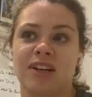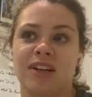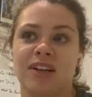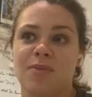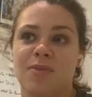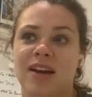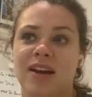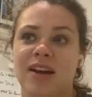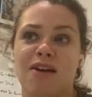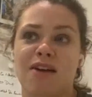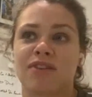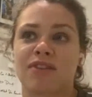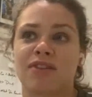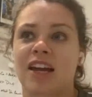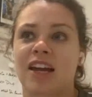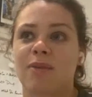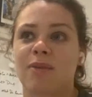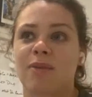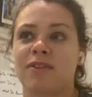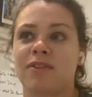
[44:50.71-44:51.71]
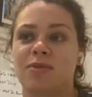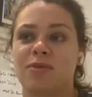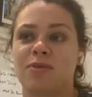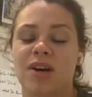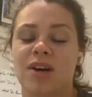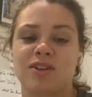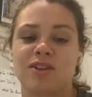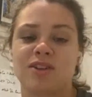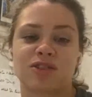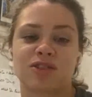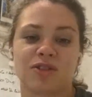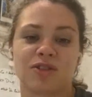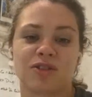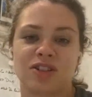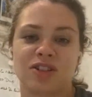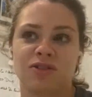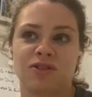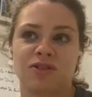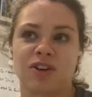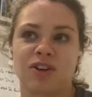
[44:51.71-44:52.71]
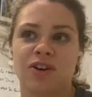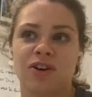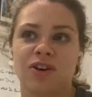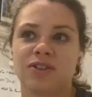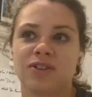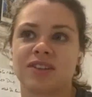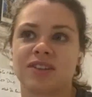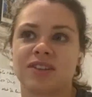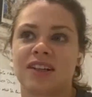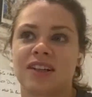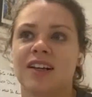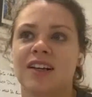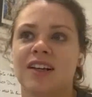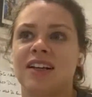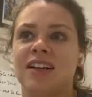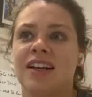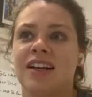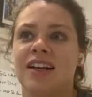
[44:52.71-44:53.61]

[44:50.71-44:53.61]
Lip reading: Sarah McCaffrey came off the bench, scored 2 goals.